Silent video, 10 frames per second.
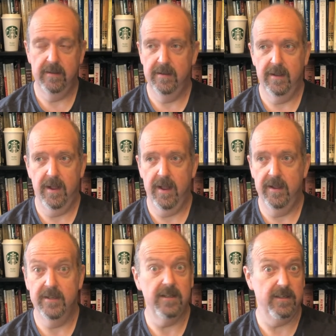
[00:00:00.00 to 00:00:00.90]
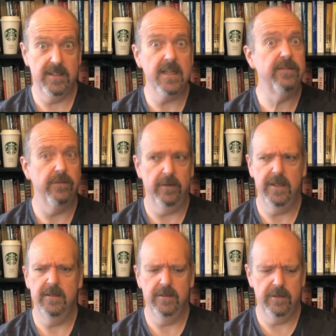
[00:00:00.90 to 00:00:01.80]
uh, successful
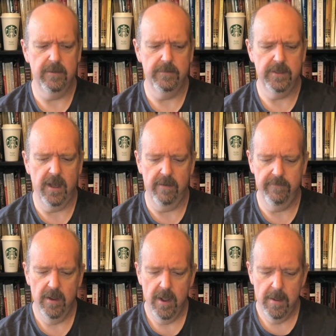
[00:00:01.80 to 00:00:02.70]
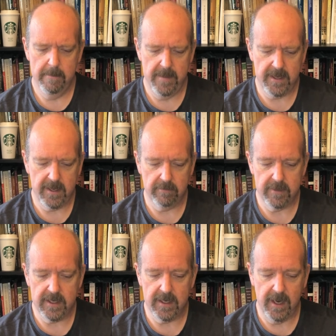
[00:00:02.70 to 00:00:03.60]
in terms of making
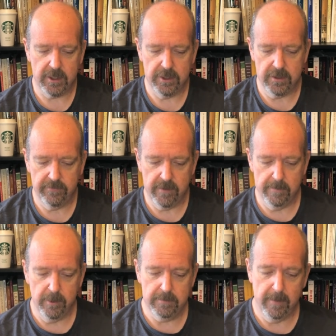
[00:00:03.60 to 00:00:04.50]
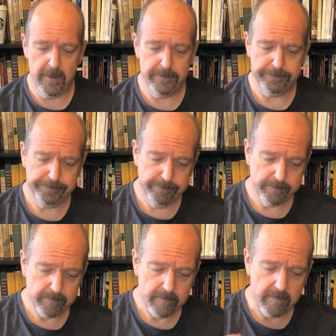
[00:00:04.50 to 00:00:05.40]
reconnections for the most part.
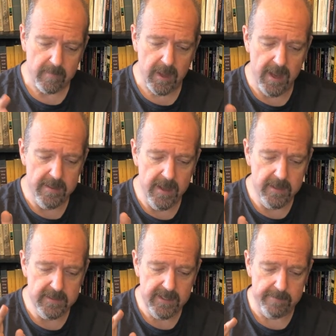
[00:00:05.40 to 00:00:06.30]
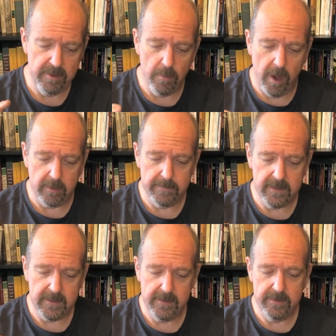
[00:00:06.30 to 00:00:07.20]
And then, as Amy Waldman said in the New